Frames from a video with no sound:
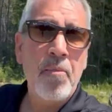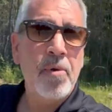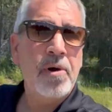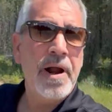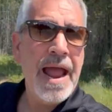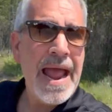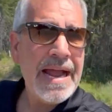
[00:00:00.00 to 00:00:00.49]

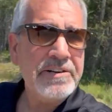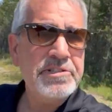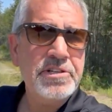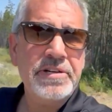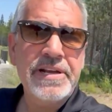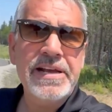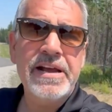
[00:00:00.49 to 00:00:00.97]
We're
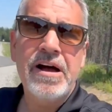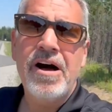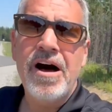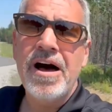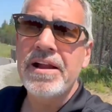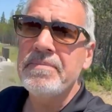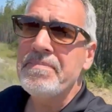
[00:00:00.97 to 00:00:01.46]
actually
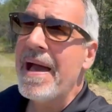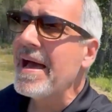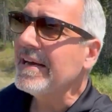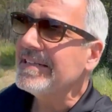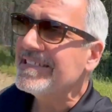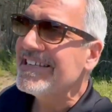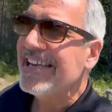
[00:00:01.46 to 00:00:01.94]
on
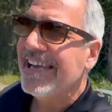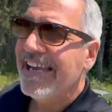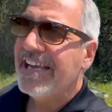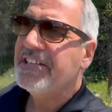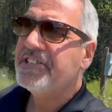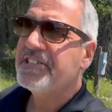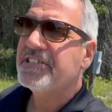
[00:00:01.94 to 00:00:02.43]
about as
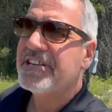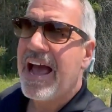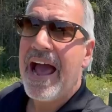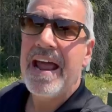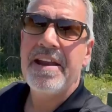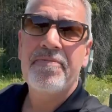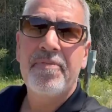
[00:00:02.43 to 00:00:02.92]
east
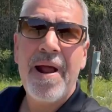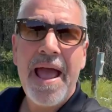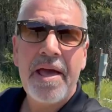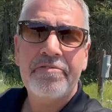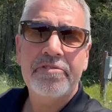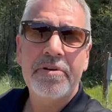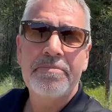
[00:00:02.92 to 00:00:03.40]
side of
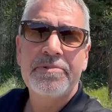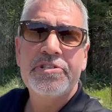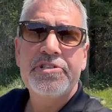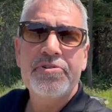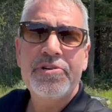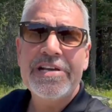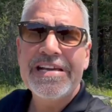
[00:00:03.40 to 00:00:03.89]
Rathdrum
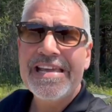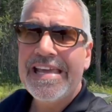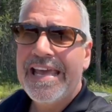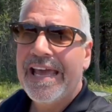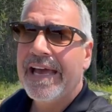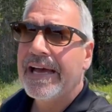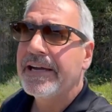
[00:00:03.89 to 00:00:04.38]
as you can
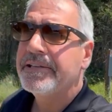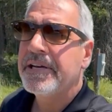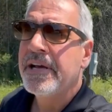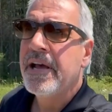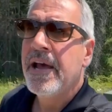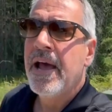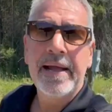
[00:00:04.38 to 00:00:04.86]
get
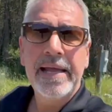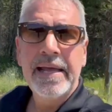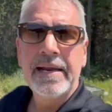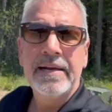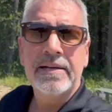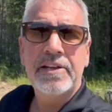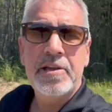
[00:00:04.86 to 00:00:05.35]

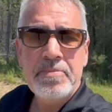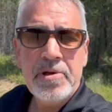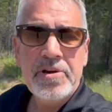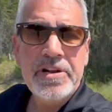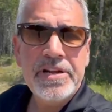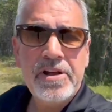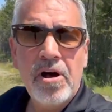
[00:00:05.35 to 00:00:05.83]
in a
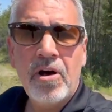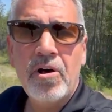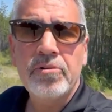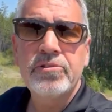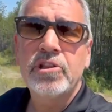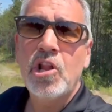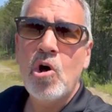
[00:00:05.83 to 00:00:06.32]
community
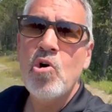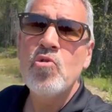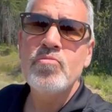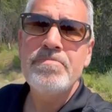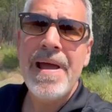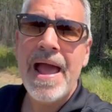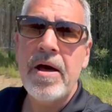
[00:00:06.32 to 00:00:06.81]
called
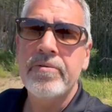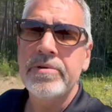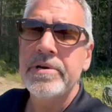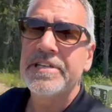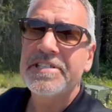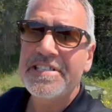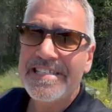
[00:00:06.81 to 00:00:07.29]
Lone
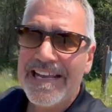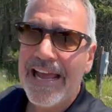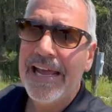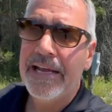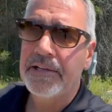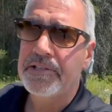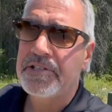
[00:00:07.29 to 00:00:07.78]
Mountain
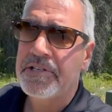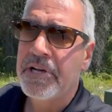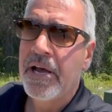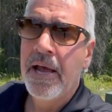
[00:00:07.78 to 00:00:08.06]
Estates.